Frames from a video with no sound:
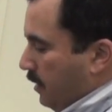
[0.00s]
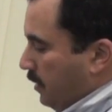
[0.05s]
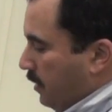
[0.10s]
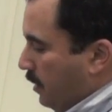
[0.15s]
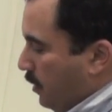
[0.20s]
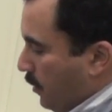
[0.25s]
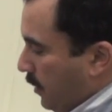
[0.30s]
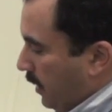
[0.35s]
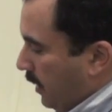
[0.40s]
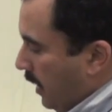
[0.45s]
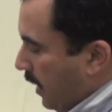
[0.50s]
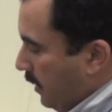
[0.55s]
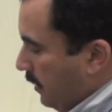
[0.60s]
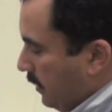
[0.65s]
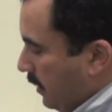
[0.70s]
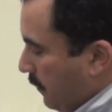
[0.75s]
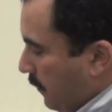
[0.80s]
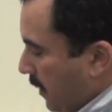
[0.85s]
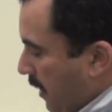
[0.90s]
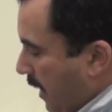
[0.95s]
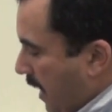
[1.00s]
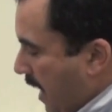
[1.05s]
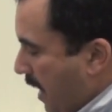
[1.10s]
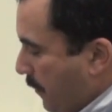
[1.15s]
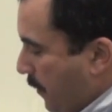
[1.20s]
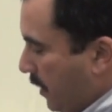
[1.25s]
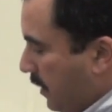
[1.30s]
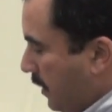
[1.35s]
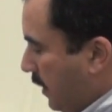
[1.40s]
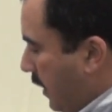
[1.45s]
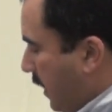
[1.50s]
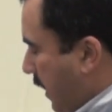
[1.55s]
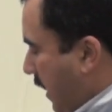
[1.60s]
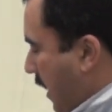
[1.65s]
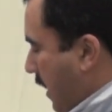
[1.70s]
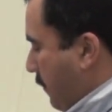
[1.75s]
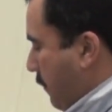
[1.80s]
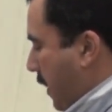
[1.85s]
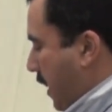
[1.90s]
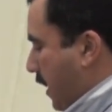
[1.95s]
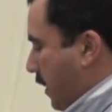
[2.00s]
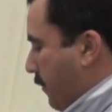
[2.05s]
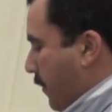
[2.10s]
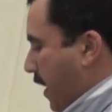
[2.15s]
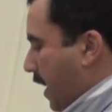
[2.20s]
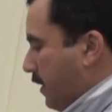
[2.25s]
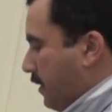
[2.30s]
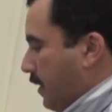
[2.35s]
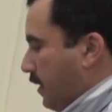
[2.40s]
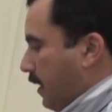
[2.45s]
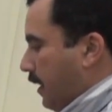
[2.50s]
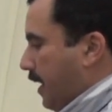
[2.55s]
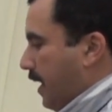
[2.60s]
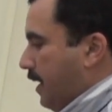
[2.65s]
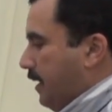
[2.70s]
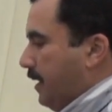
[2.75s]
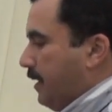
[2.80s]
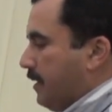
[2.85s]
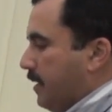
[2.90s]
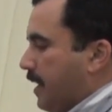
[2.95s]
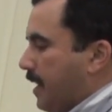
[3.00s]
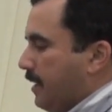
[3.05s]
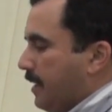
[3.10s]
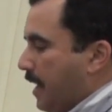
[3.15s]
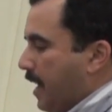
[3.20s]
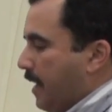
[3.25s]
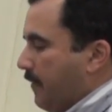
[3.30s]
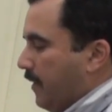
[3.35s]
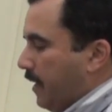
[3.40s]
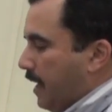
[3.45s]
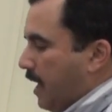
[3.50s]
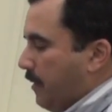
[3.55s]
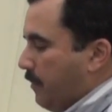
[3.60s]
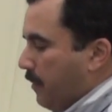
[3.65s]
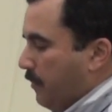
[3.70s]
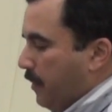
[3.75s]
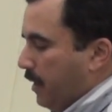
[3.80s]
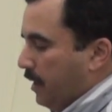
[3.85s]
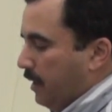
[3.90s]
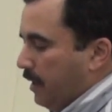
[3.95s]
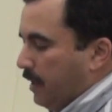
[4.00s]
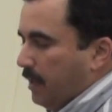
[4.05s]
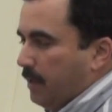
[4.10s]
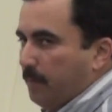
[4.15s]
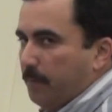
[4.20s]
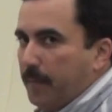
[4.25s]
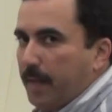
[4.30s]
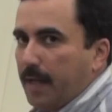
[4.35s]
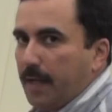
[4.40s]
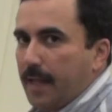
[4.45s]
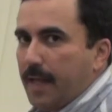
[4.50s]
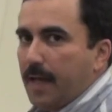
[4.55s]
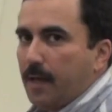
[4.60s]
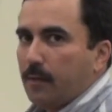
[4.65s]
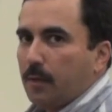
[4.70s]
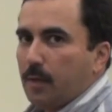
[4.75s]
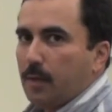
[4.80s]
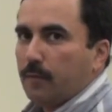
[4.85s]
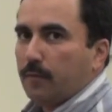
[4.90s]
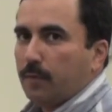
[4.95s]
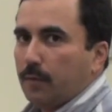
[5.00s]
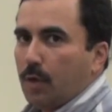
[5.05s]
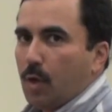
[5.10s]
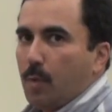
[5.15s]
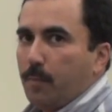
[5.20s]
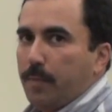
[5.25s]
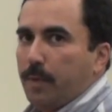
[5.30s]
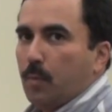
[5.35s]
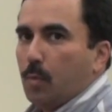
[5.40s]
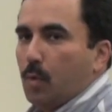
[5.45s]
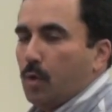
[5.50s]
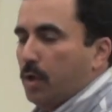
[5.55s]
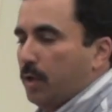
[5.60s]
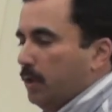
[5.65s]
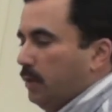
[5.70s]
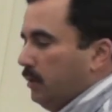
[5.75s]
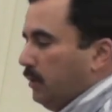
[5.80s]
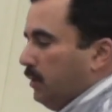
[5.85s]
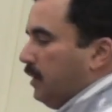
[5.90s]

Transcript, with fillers: so in case something happens and they can't make it back to the landing site, they have the capability to bail out over open water.